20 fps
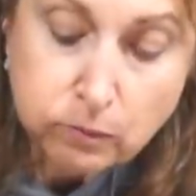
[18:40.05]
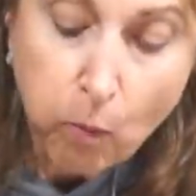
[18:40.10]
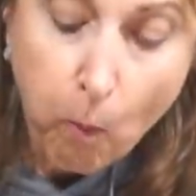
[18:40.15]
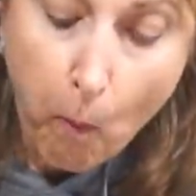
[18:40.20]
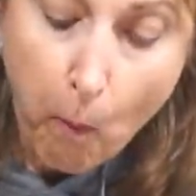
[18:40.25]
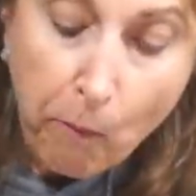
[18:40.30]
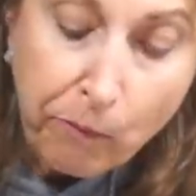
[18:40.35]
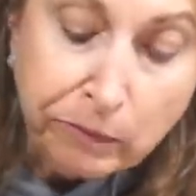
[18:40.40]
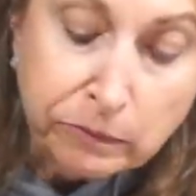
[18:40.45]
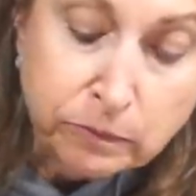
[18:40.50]
heard
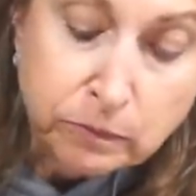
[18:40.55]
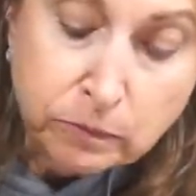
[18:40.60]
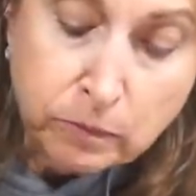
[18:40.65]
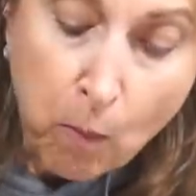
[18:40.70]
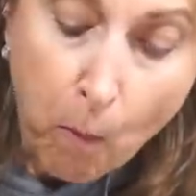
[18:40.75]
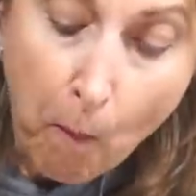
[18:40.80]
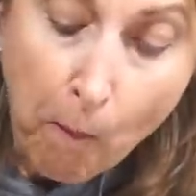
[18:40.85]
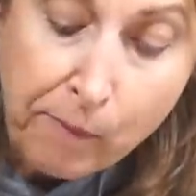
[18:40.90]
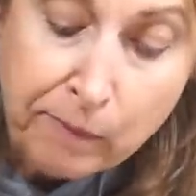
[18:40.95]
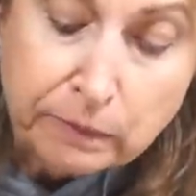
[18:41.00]
of that
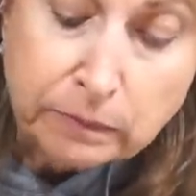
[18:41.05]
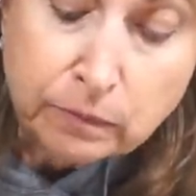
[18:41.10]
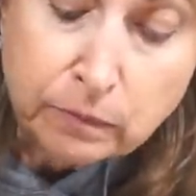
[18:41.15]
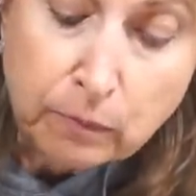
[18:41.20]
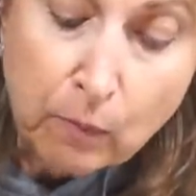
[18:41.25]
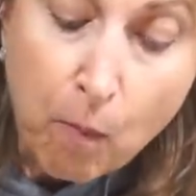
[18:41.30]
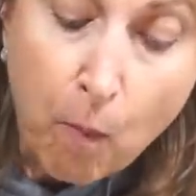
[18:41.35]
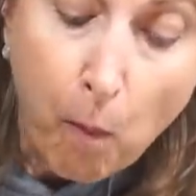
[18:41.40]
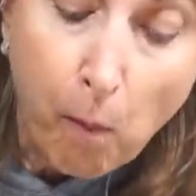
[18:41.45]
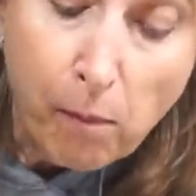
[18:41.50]
fish.
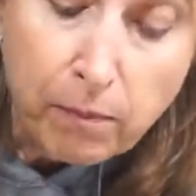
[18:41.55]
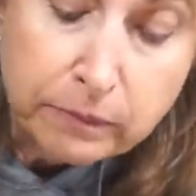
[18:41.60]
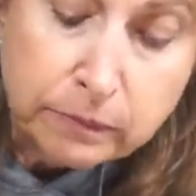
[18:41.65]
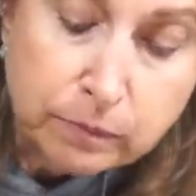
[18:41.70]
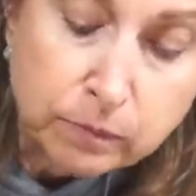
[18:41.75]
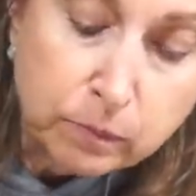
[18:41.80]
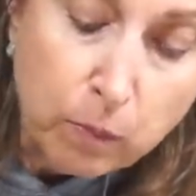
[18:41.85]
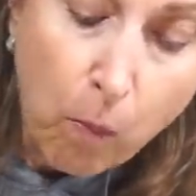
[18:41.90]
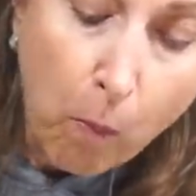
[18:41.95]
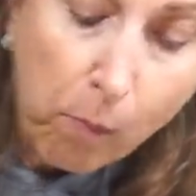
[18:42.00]

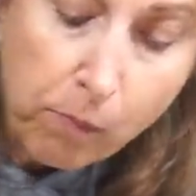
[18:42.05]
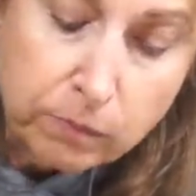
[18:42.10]
Have you